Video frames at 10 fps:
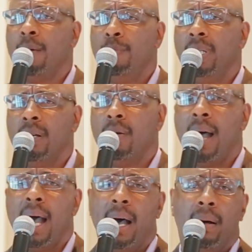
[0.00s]
that we know
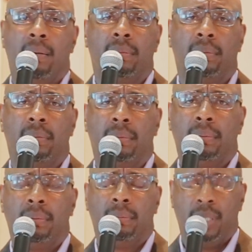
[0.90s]
how
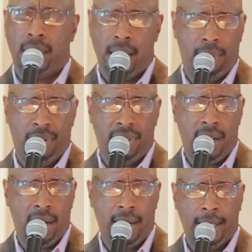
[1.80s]
with the help of
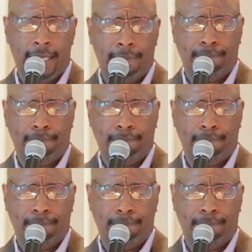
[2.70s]
God.